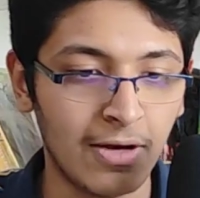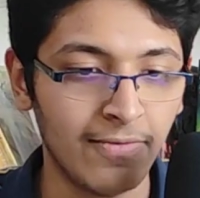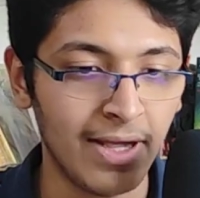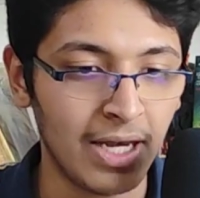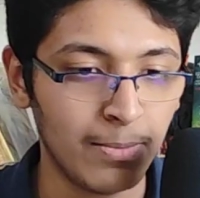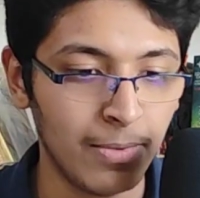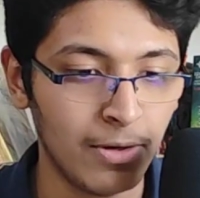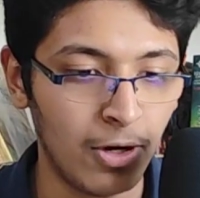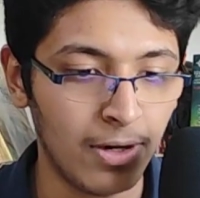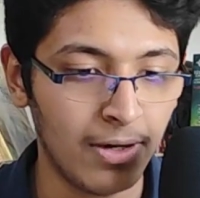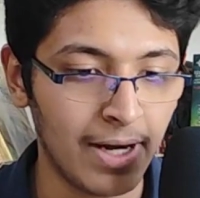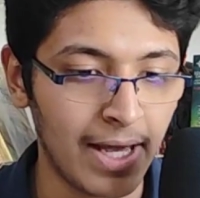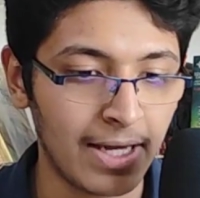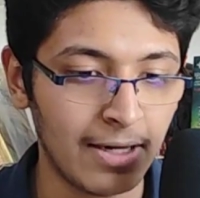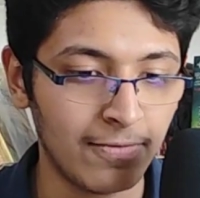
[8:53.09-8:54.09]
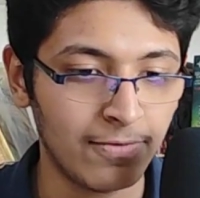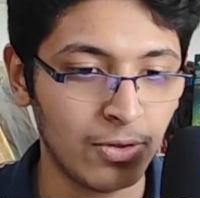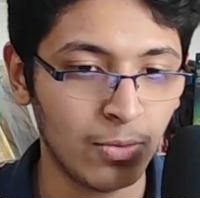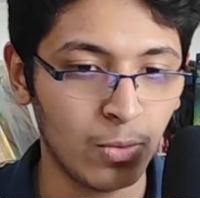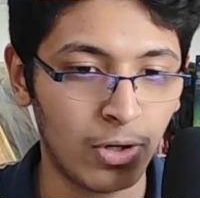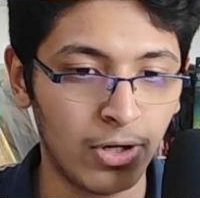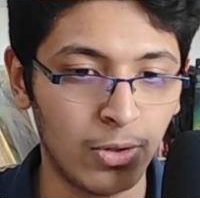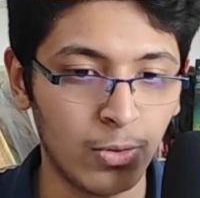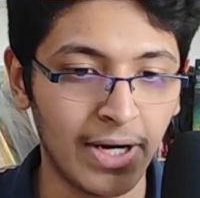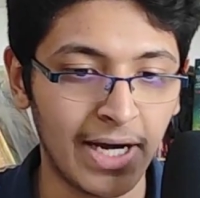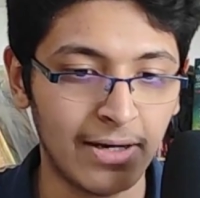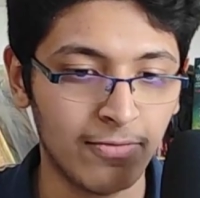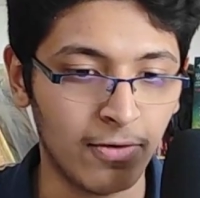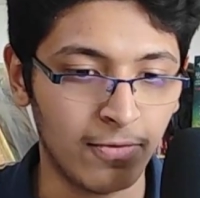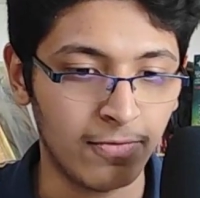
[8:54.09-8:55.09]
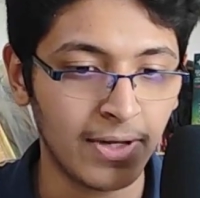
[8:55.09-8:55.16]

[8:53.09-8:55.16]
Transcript: available online if you want to get for